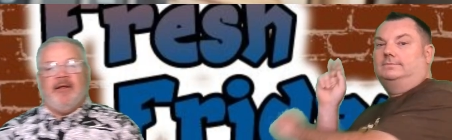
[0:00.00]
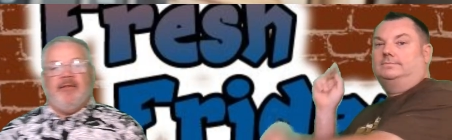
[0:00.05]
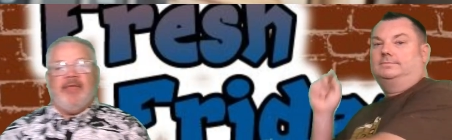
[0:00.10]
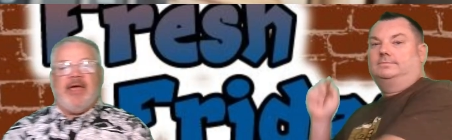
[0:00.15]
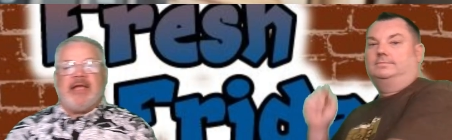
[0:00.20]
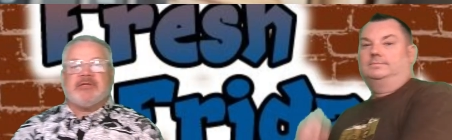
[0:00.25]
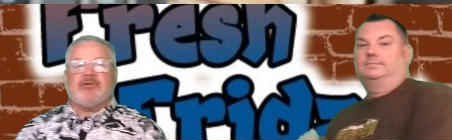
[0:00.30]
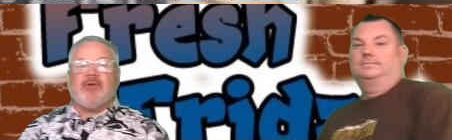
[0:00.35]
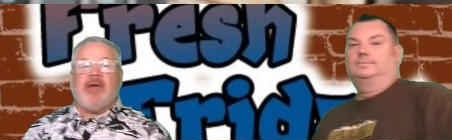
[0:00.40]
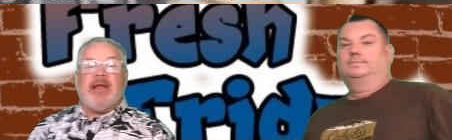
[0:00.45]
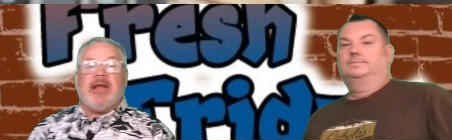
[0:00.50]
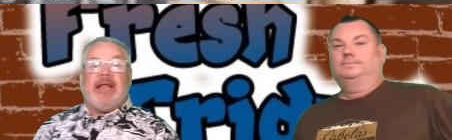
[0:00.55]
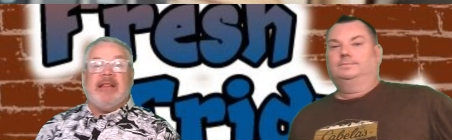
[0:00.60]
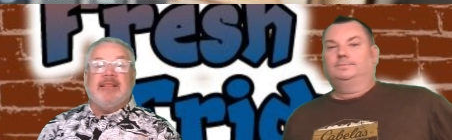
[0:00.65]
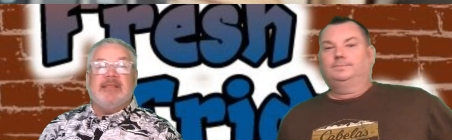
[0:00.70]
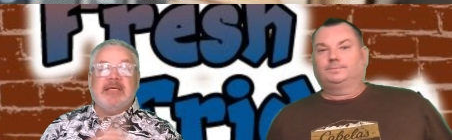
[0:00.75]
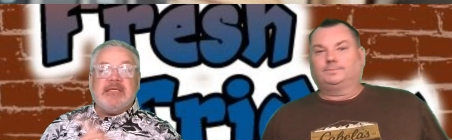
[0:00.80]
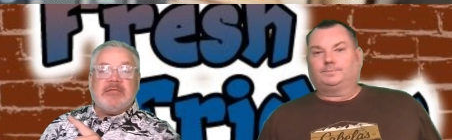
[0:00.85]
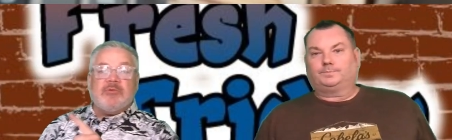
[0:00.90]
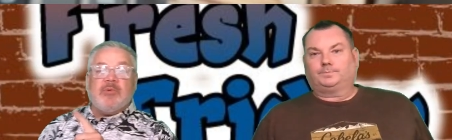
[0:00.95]
Speaker 1: That's right. And
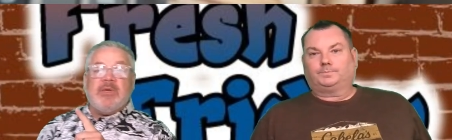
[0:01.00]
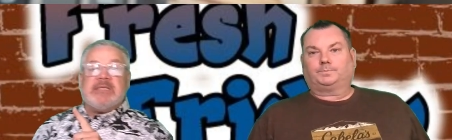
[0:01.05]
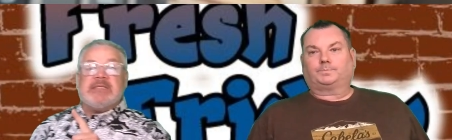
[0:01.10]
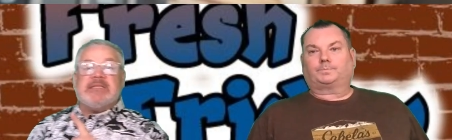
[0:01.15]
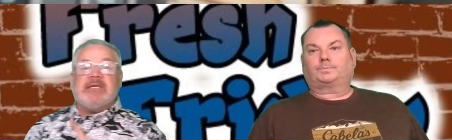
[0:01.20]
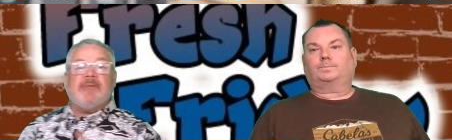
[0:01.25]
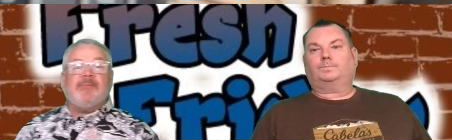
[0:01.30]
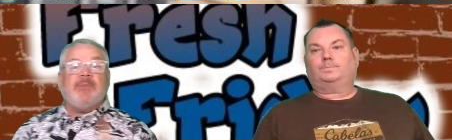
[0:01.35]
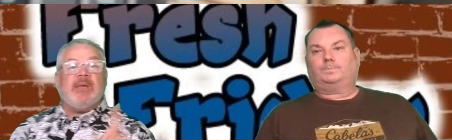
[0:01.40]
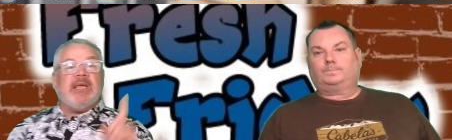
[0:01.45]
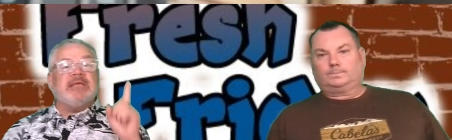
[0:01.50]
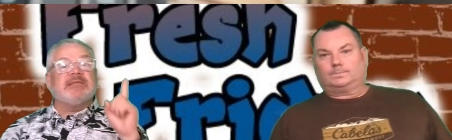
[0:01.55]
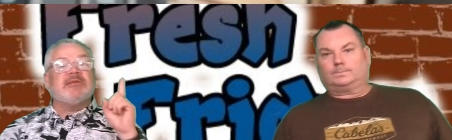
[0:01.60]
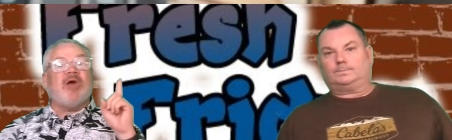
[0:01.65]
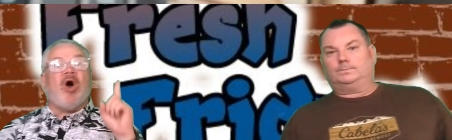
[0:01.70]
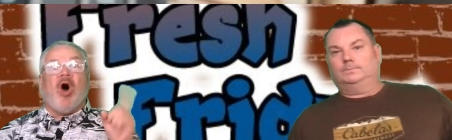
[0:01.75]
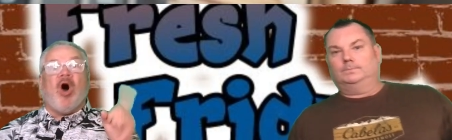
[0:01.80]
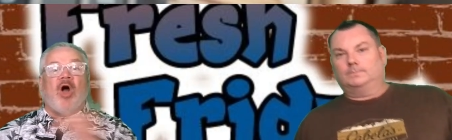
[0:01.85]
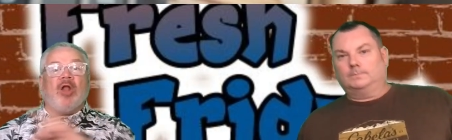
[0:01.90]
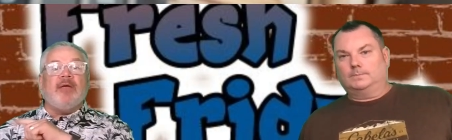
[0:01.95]
this week's tip is
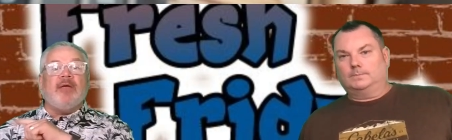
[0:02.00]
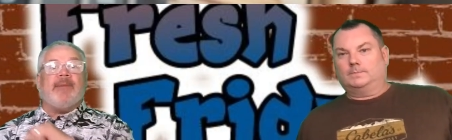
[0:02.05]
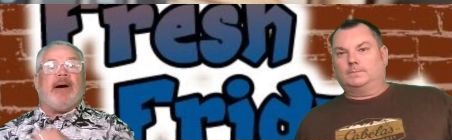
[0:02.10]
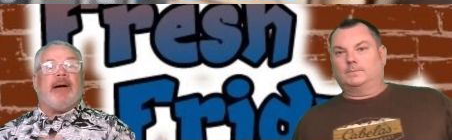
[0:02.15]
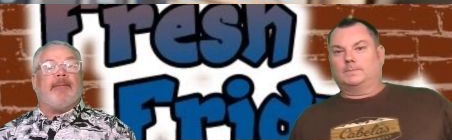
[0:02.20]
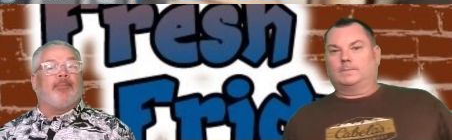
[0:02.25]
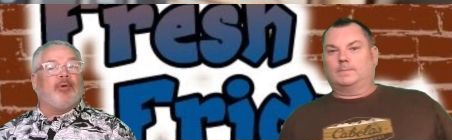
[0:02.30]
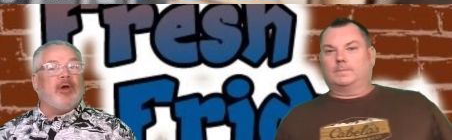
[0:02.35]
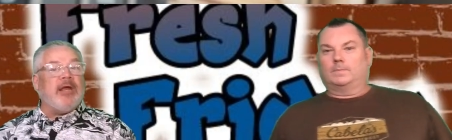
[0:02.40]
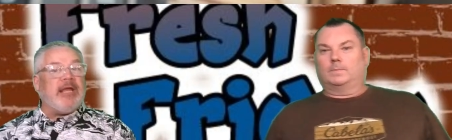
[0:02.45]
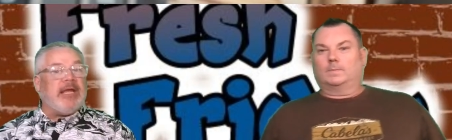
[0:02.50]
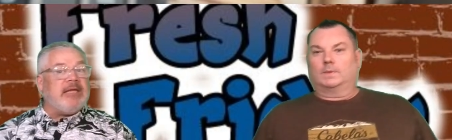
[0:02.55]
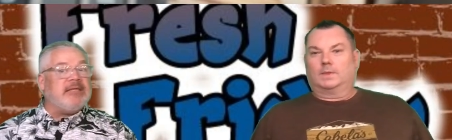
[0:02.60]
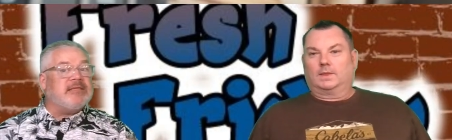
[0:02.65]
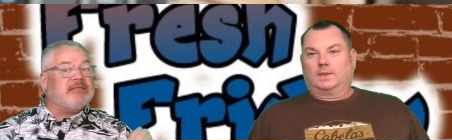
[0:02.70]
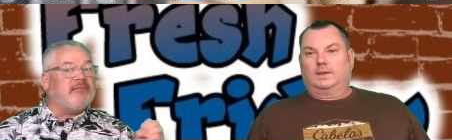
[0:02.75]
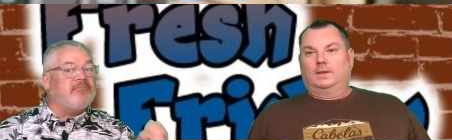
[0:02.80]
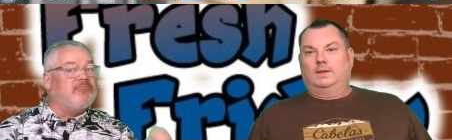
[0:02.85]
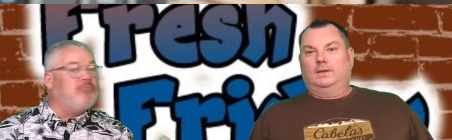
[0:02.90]
all about breaking some